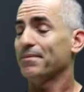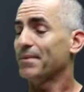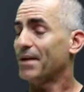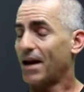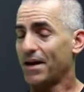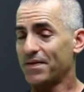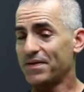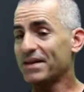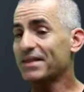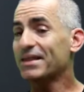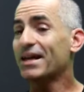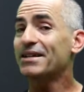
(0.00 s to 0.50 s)
I
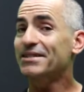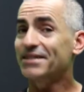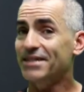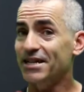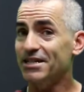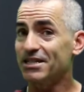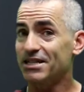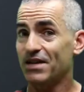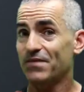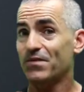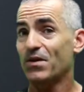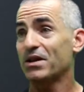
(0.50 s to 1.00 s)
think that
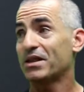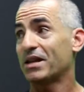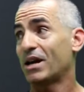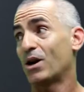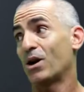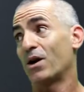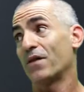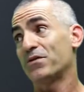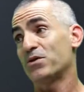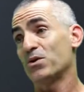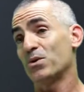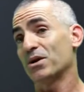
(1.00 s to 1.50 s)
says enough right there. I
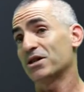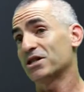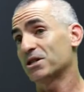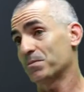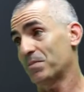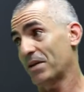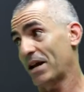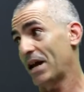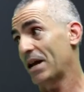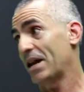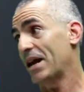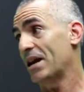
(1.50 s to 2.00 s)
don't have to
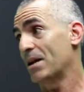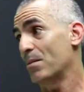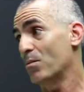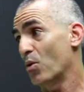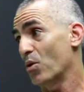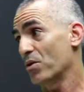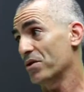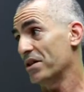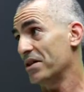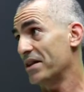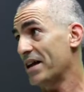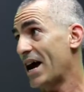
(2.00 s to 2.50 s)
explain any
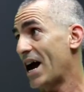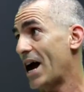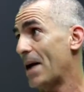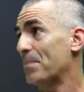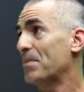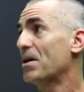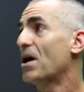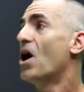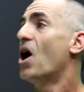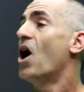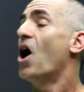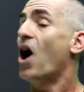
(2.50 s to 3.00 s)
more than that.
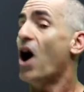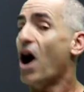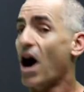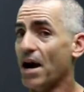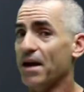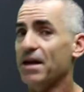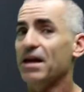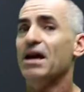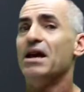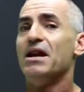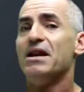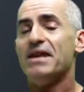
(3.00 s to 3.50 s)
All
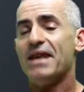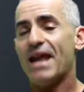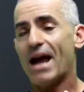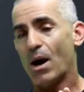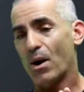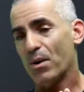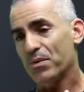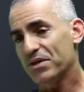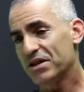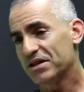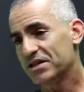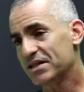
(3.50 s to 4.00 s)
right,
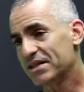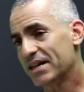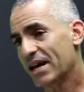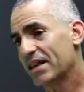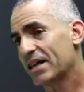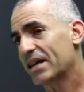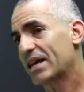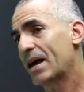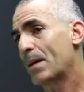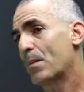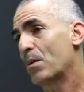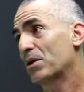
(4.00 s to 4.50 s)
now this is how
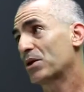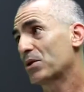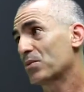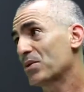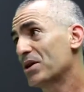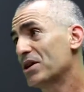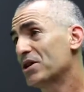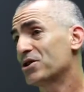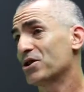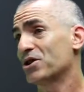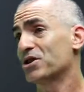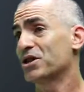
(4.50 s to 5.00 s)
they came up with the
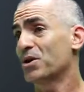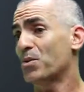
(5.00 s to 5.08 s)
research.